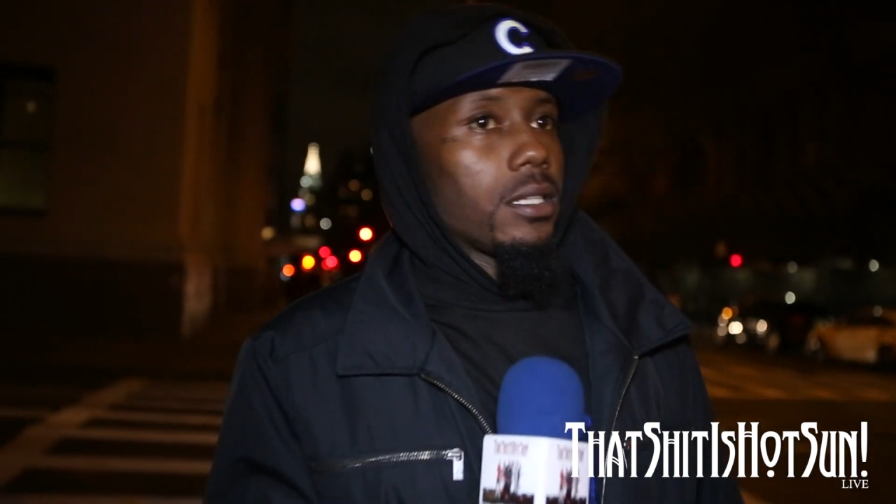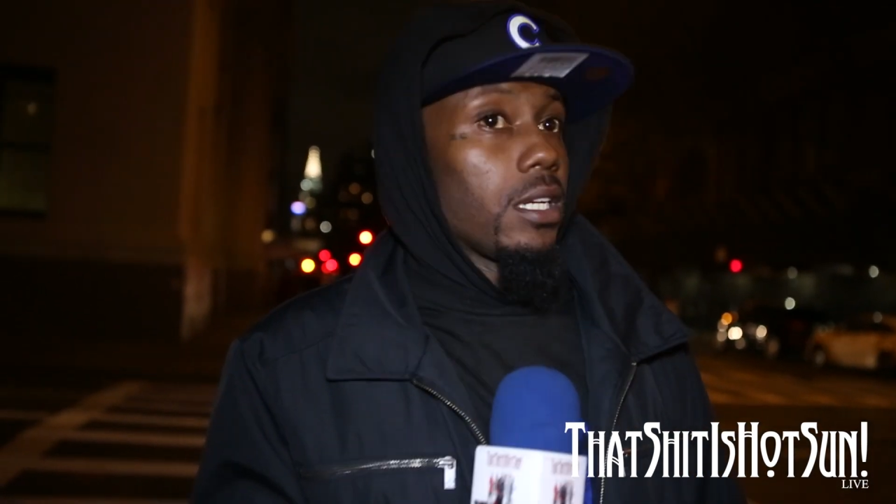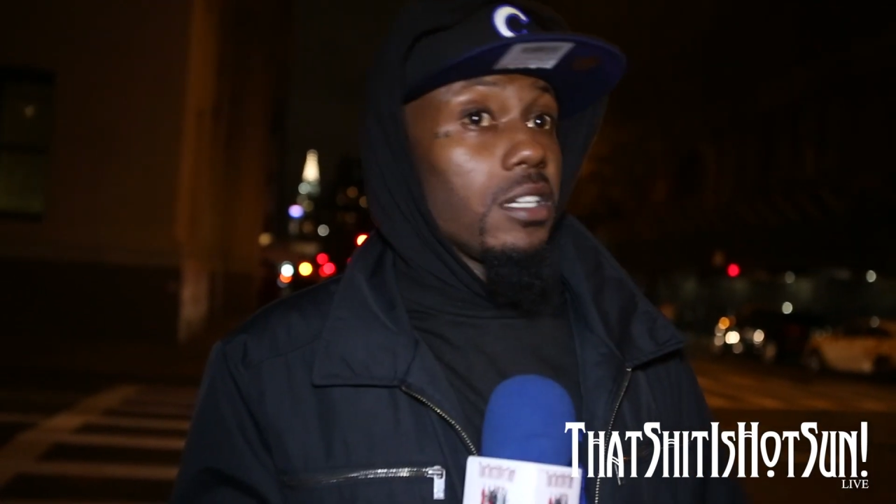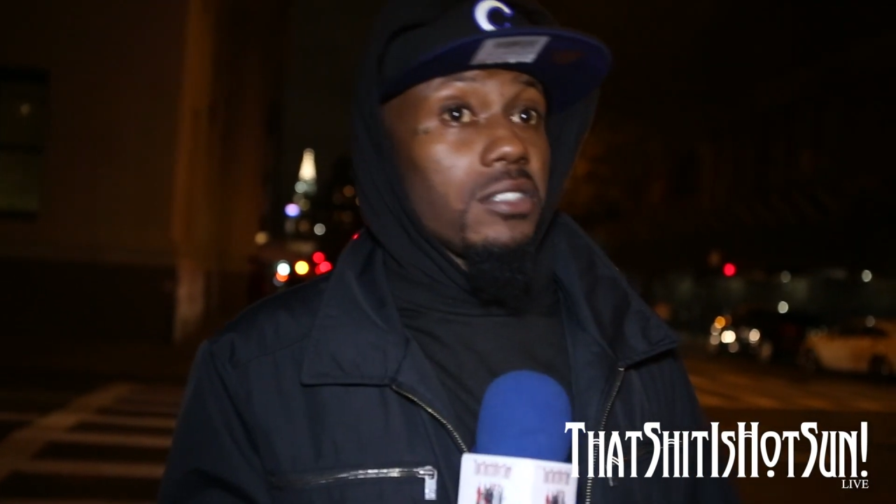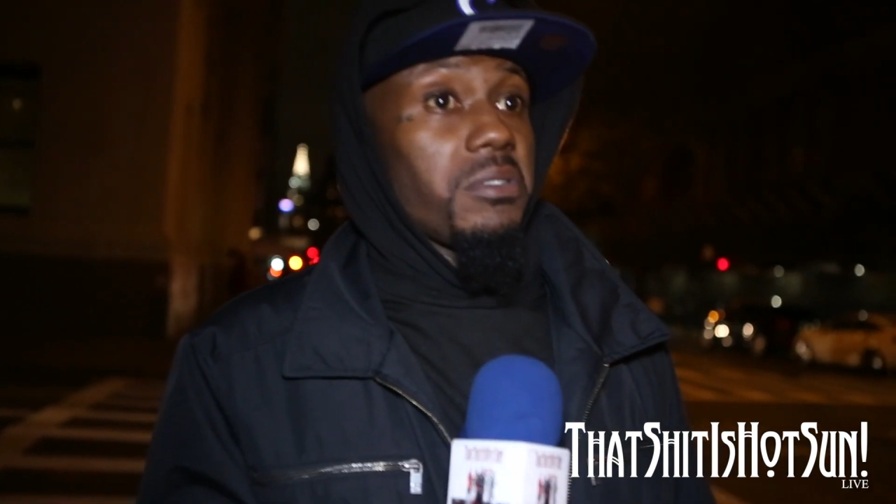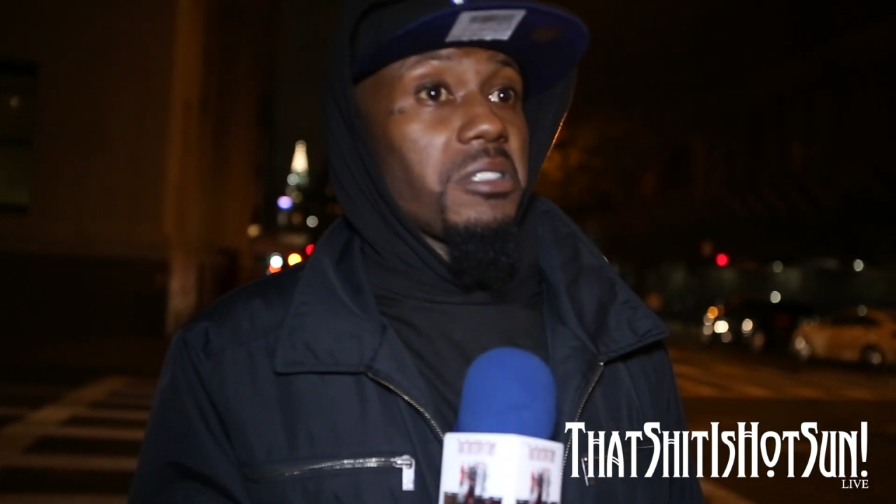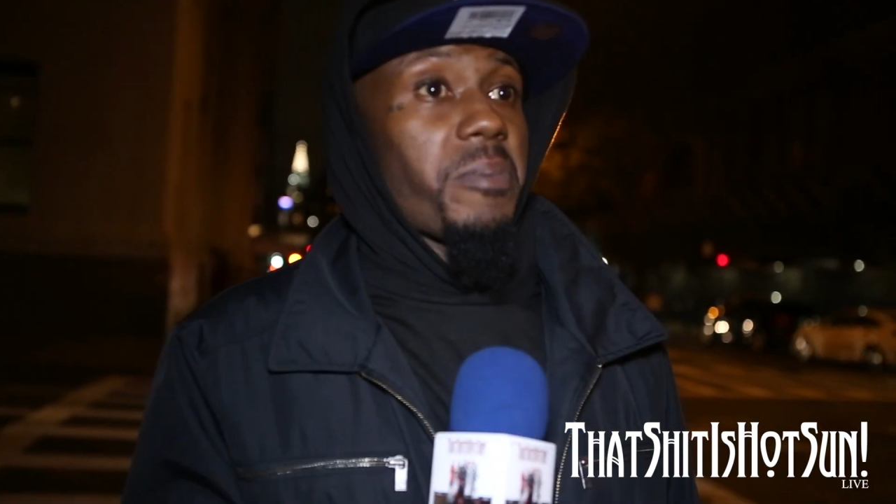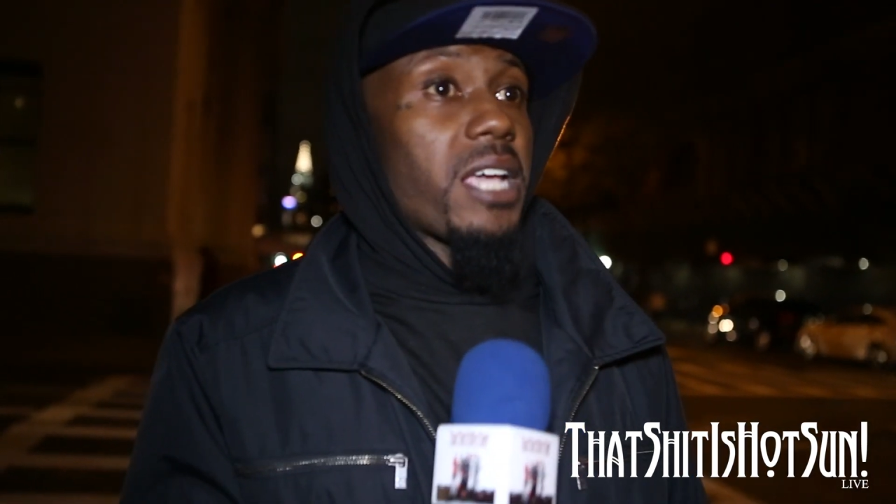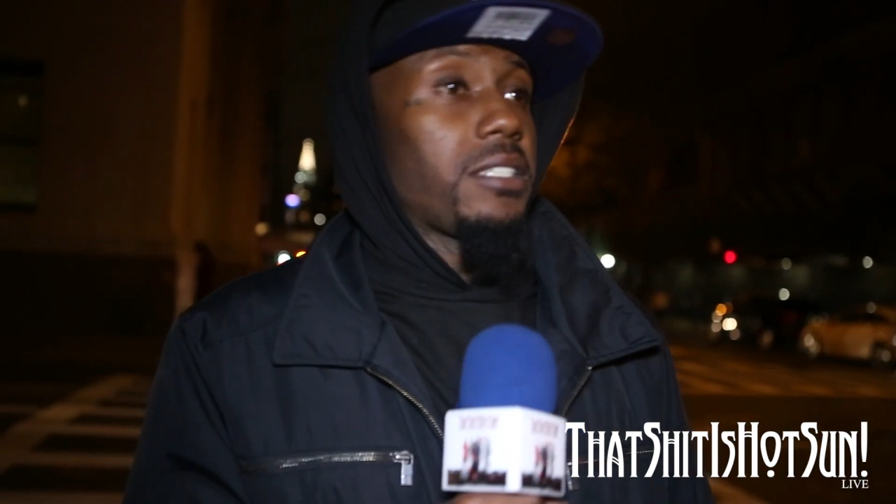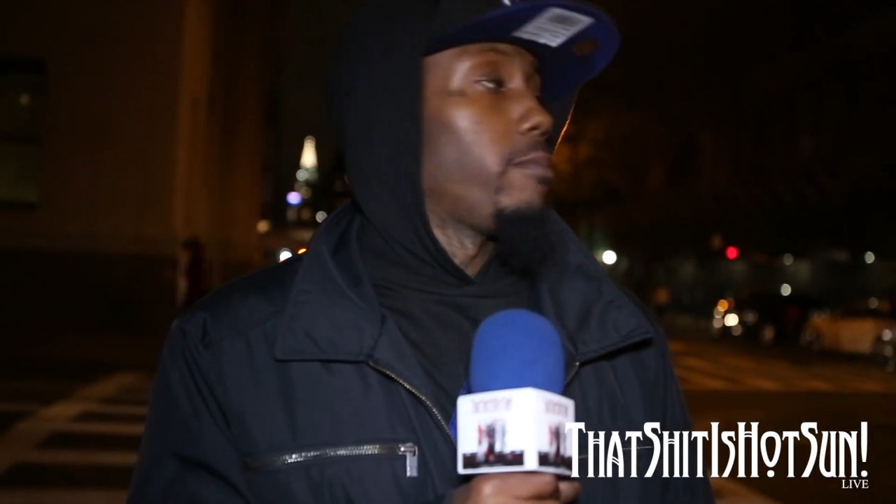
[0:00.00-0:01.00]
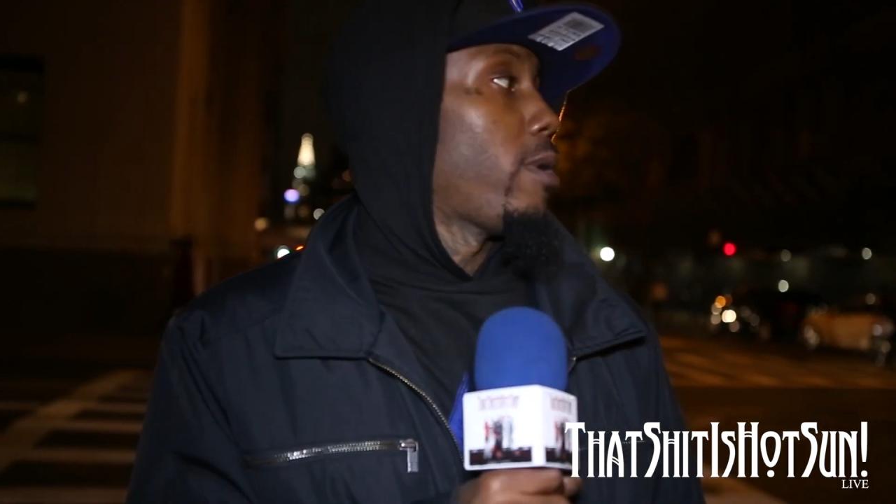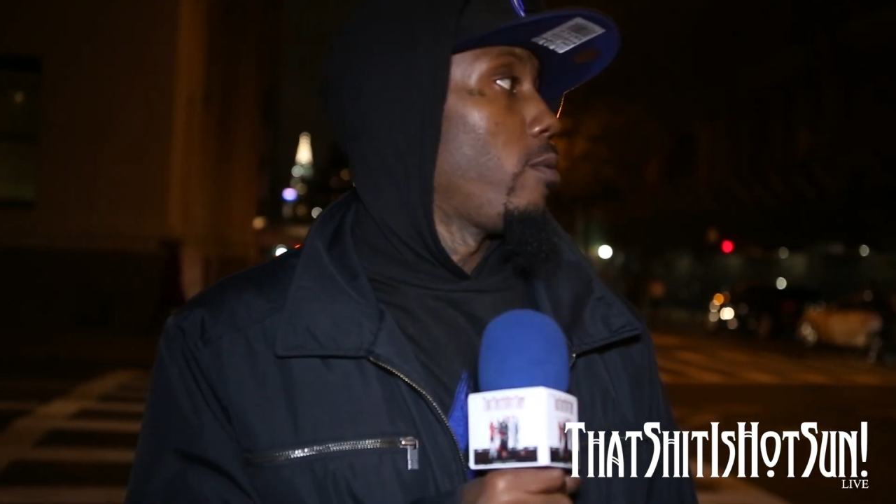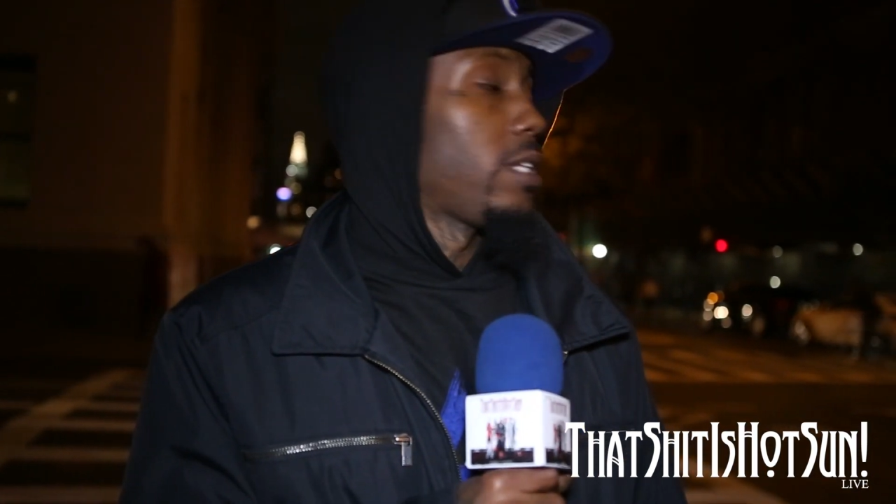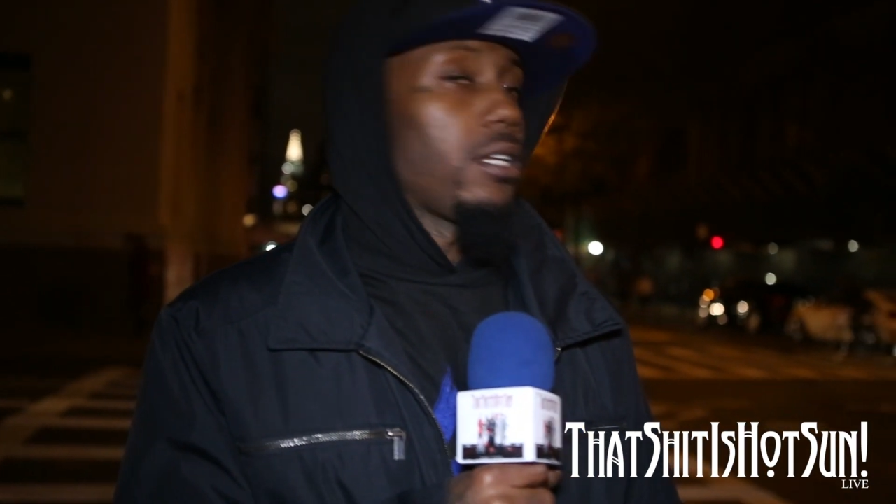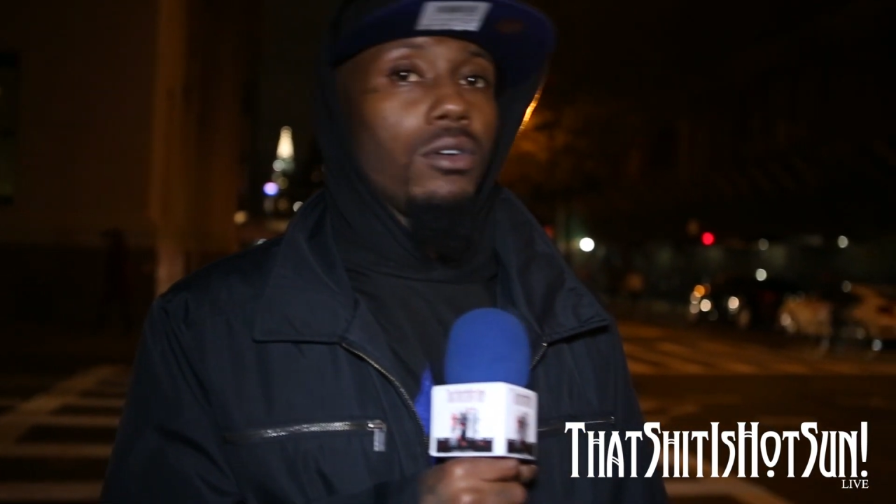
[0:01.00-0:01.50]
I think niggas was just passionate about
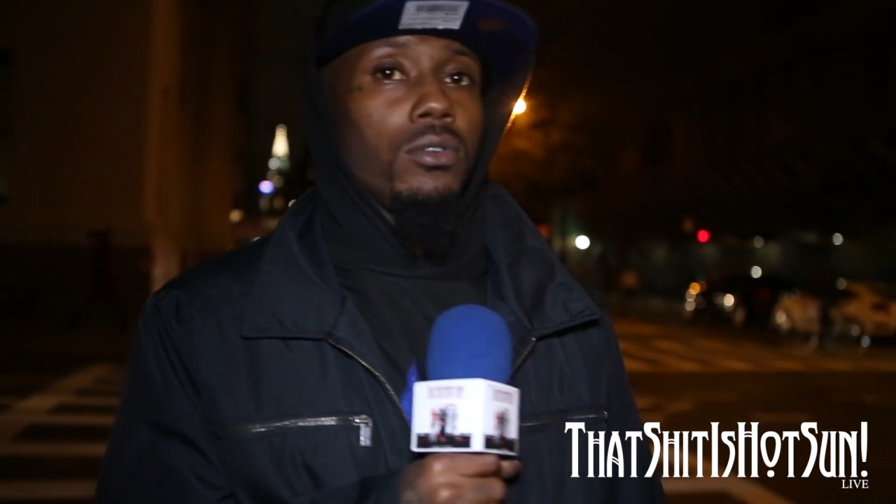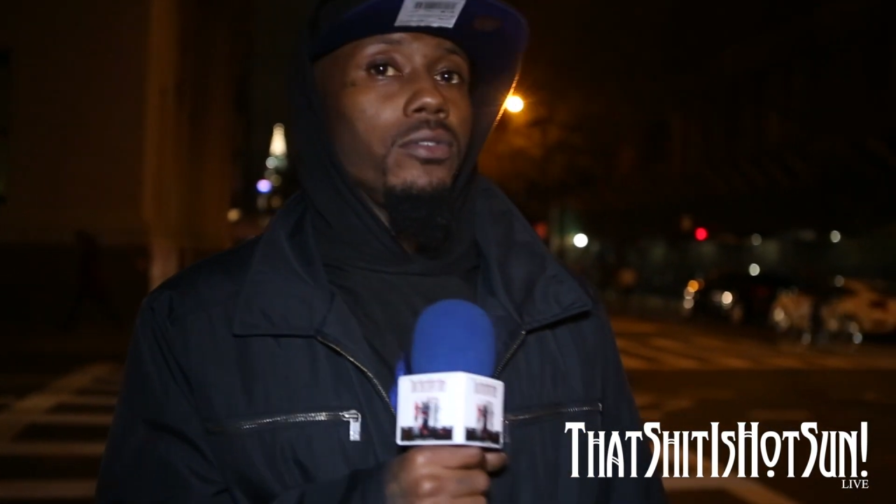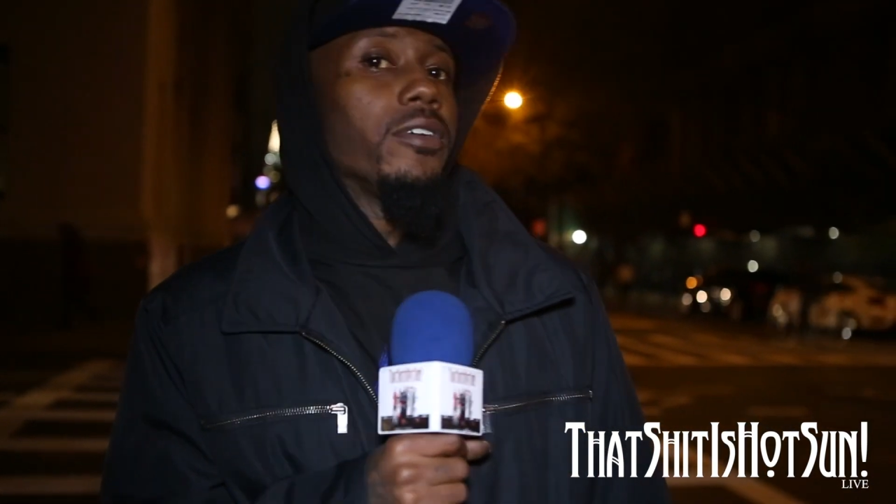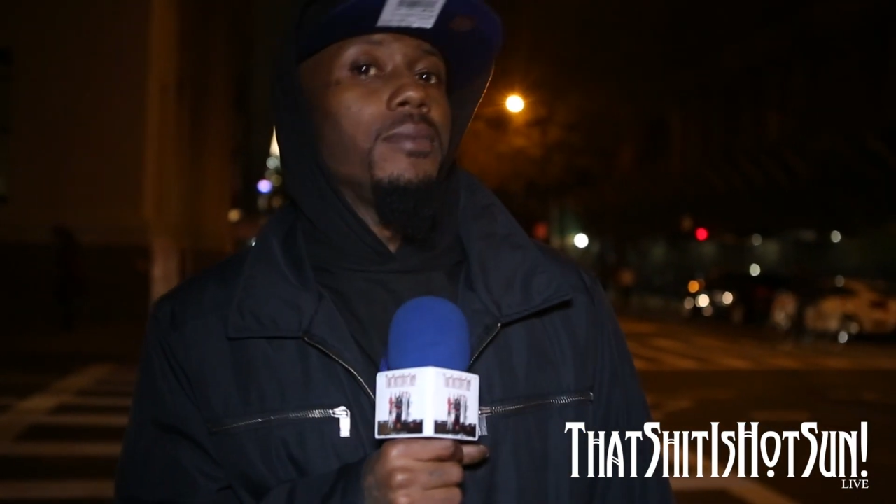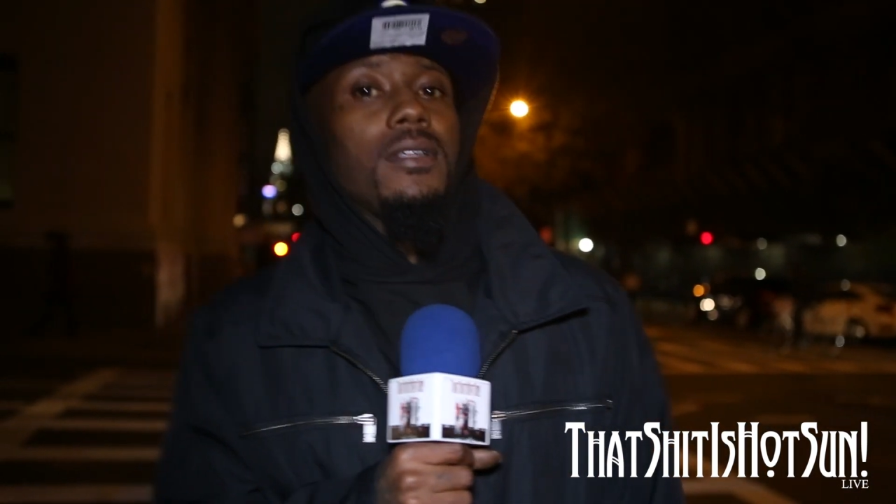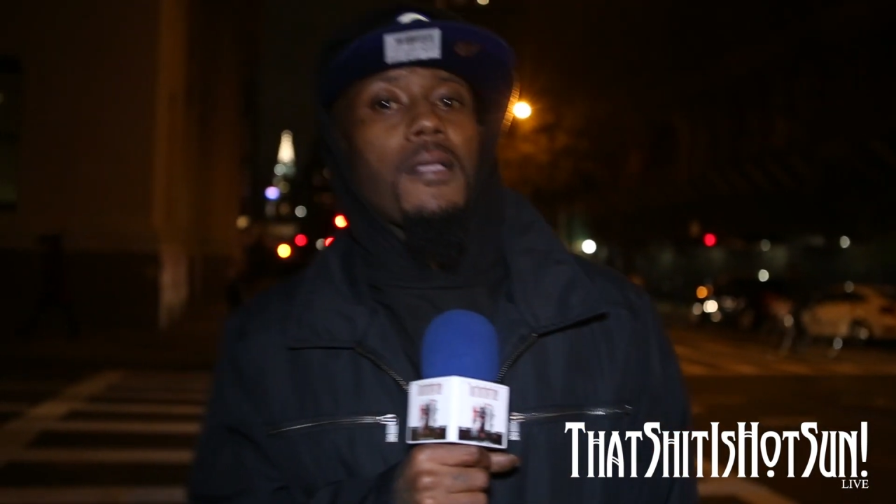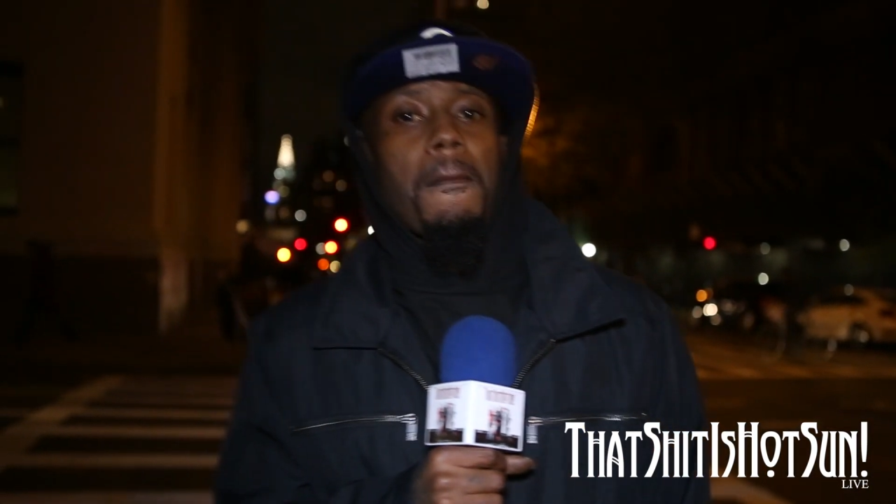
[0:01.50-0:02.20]
what they do, you feel me?